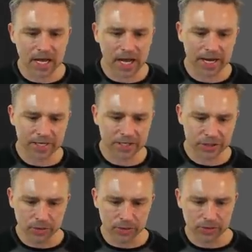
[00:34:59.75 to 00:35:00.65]
eye,
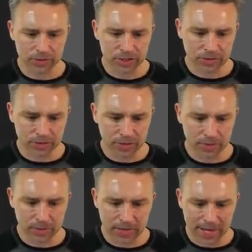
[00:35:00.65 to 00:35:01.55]
shoulder, sternum,
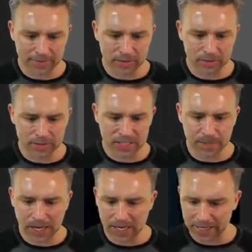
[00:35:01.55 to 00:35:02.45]
clavicle,
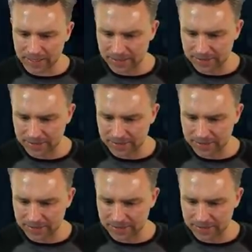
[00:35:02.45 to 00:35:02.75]
spine,